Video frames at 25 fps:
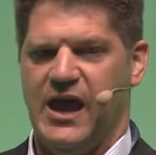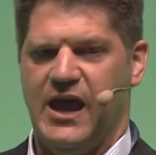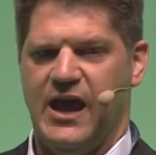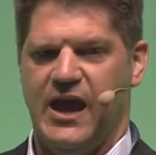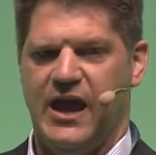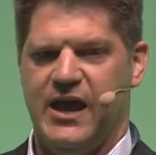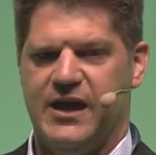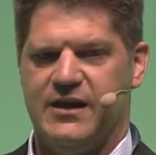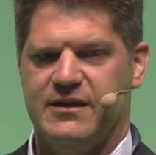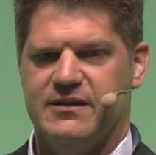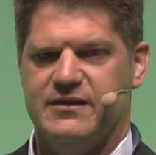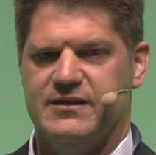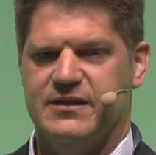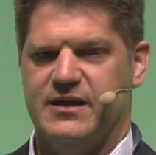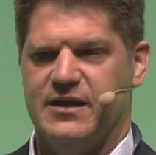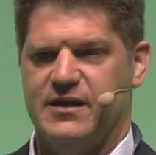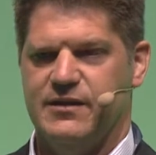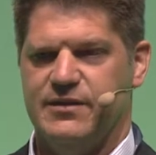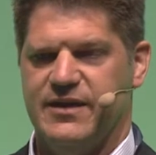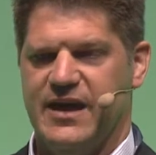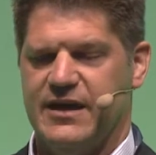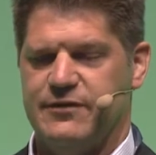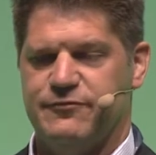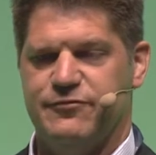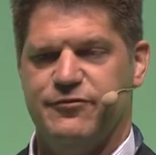and
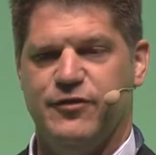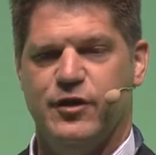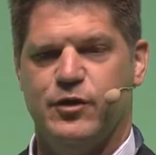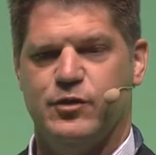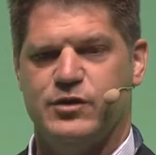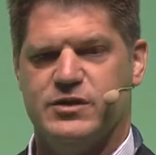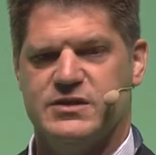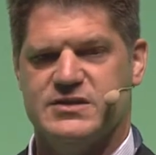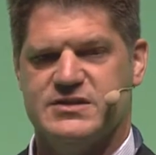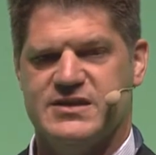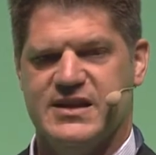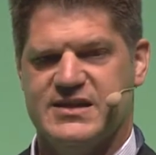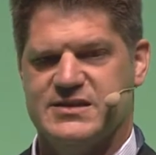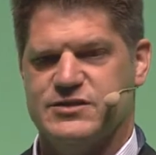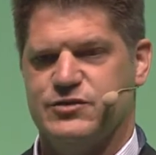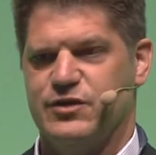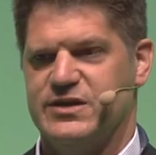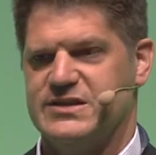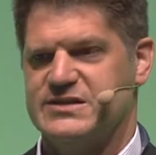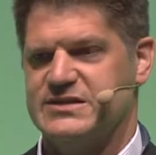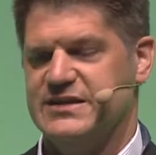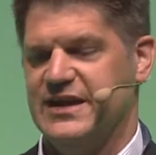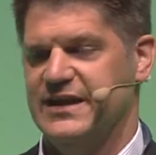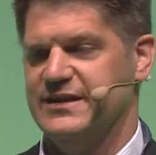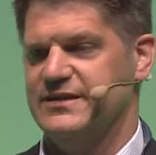that focus has
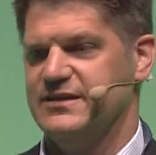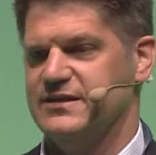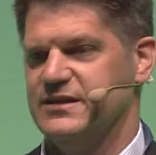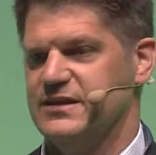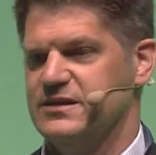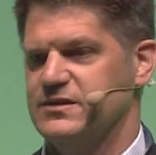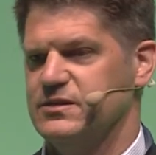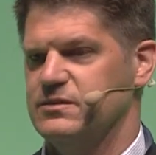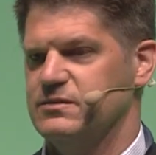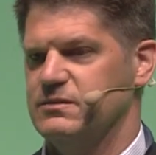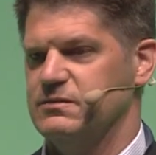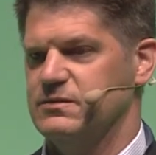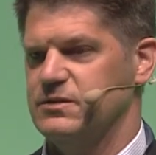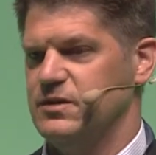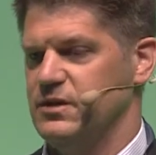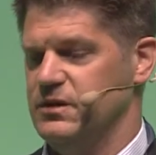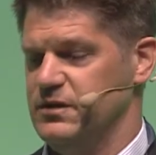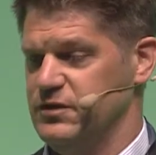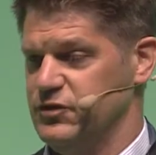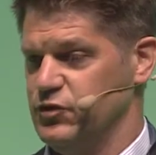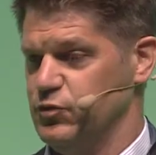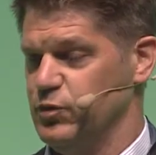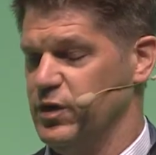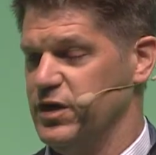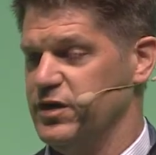translated
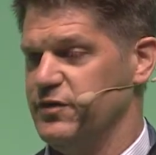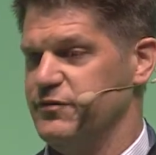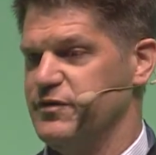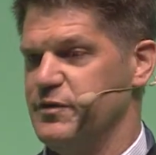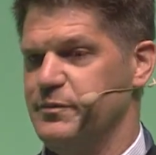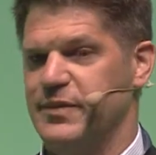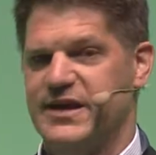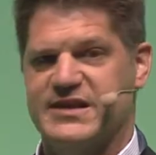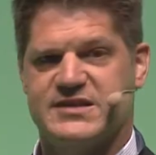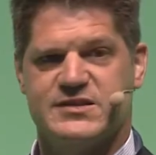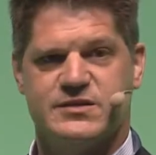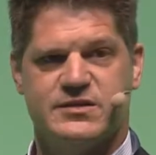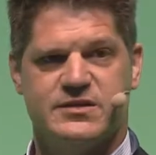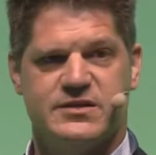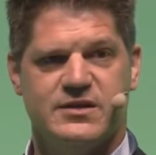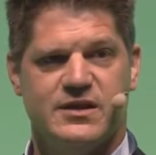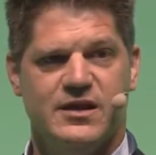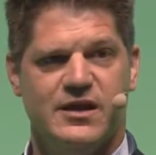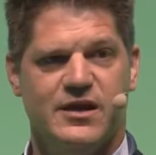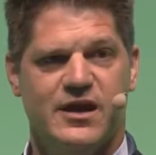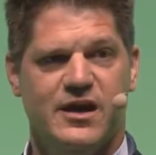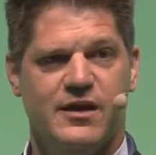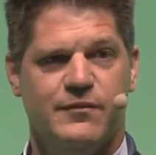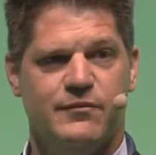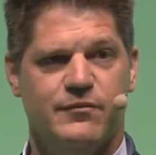into one of the best
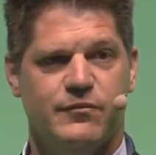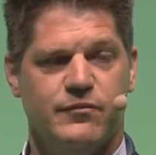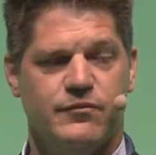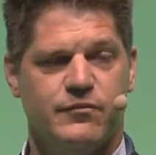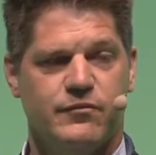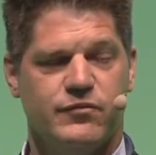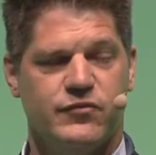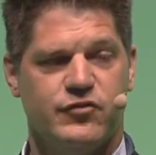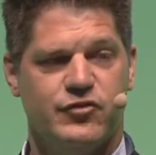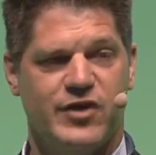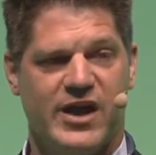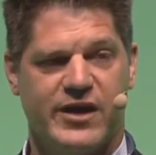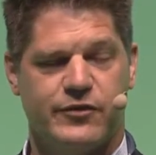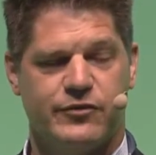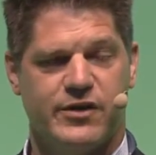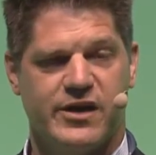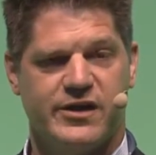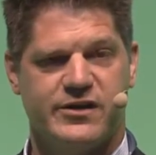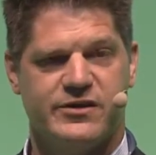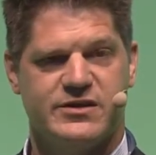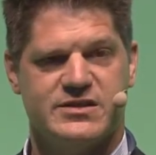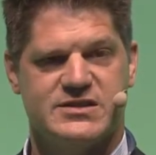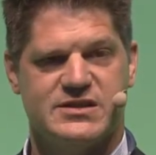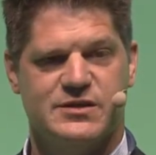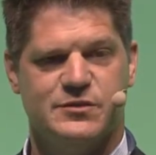track
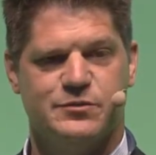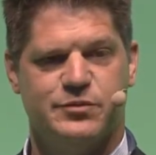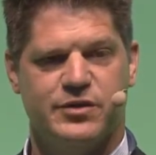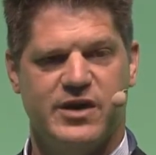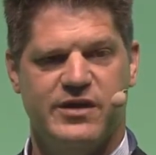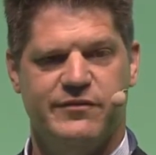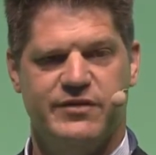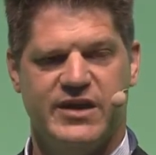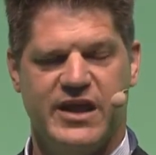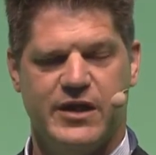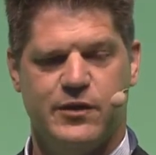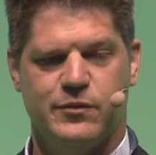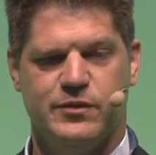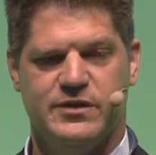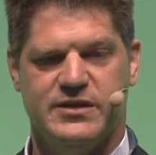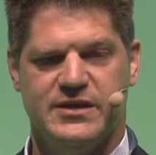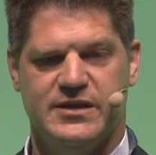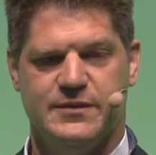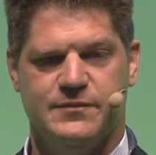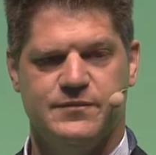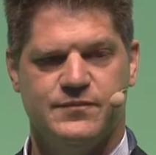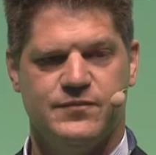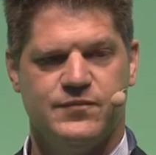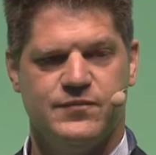records in private equity.